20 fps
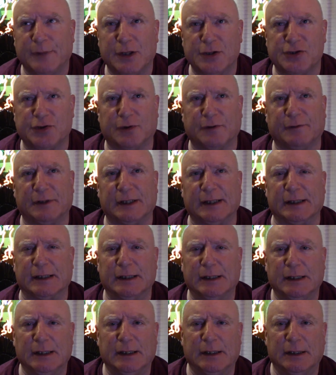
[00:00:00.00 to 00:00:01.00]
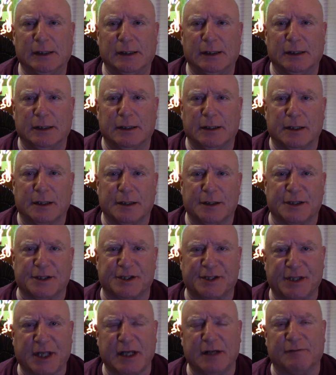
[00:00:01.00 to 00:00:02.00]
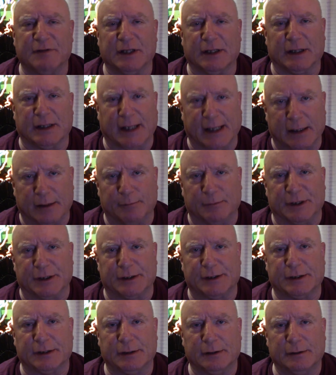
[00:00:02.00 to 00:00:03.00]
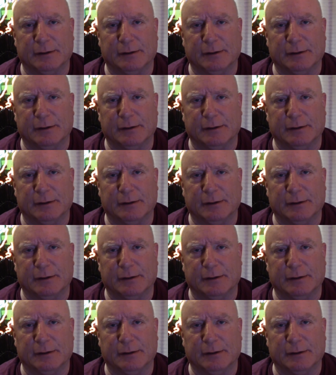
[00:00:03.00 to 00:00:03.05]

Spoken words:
sort of like the state of enlightenment,